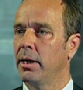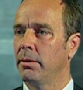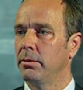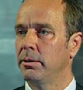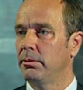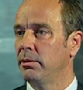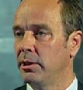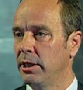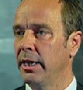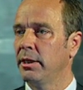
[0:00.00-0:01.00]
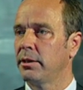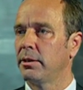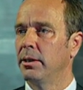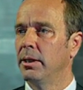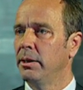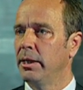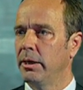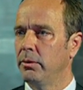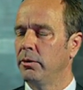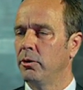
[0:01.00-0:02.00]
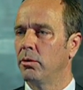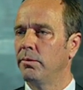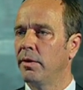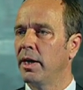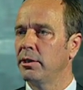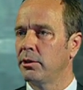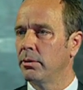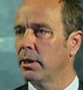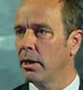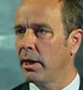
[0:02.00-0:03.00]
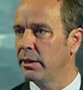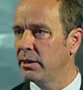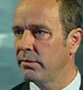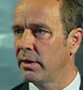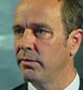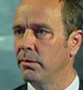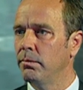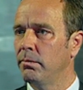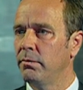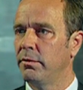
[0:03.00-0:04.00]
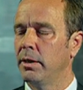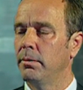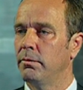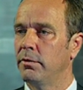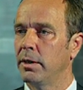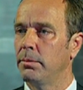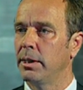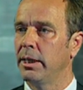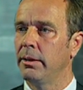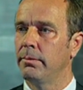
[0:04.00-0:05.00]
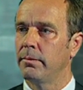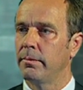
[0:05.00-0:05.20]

I would suggest your advice to a client if given verbally.